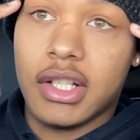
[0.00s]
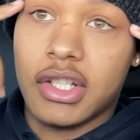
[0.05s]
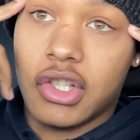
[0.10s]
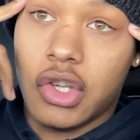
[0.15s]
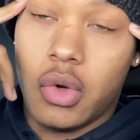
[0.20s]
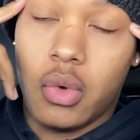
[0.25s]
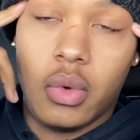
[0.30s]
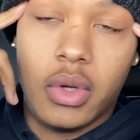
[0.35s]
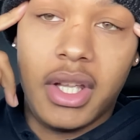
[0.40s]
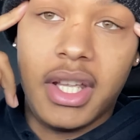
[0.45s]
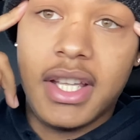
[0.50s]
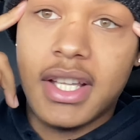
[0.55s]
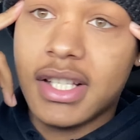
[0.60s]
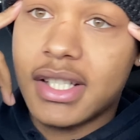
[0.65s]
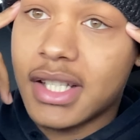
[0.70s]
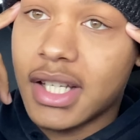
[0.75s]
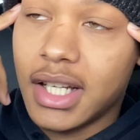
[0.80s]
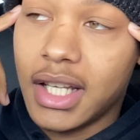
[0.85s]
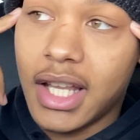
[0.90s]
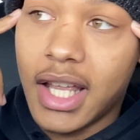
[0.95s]
So
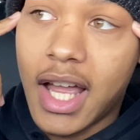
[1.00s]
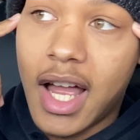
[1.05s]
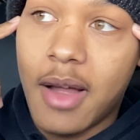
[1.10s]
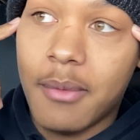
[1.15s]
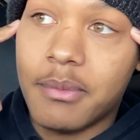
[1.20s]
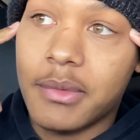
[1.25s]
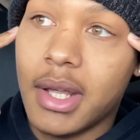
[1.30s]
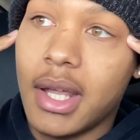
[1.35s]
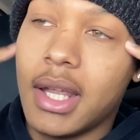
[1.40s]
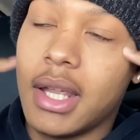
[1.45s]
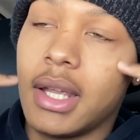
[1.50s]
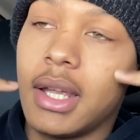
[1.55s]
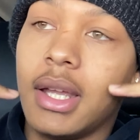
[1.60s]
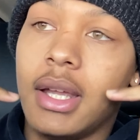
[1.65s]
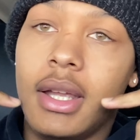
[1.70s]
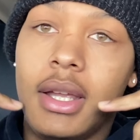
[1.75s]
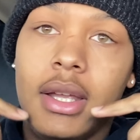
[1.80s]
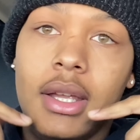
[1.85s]
instantly, I'm thinking